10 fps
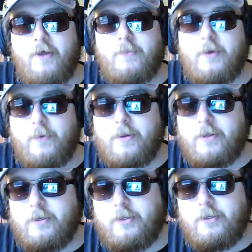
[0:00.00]
bit where
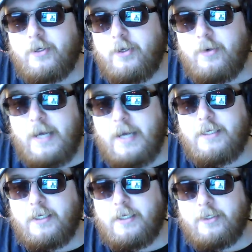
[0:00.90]
the new
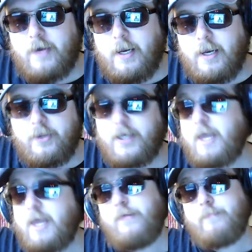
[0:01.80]
lady in the trailer, they
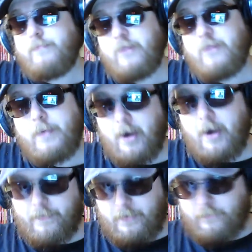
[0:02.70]
keep seemingly
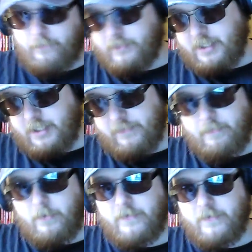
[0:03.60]
hiring people from TV
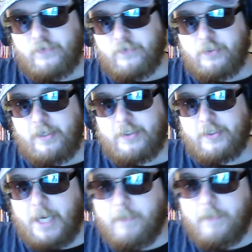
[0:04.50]
and movies to be in this
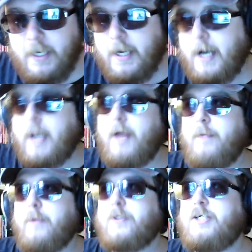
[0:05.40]
game. I like
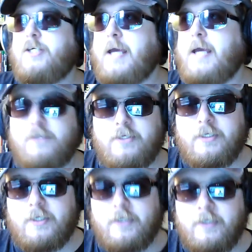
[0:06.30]
the bit where she ate
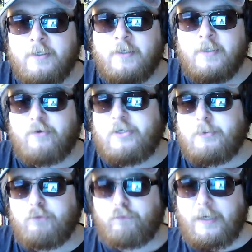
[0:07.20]
and
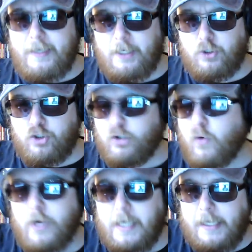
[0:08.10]
seemed to really
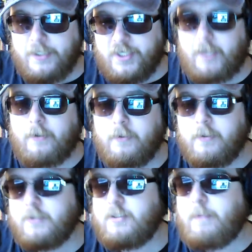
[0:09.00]
enjoy eating
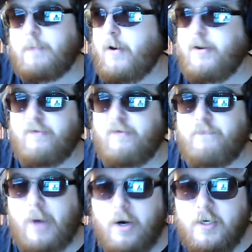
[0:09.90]
some kind
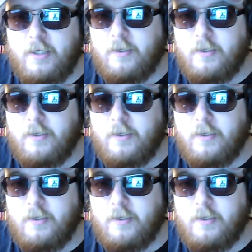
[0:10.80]
of bug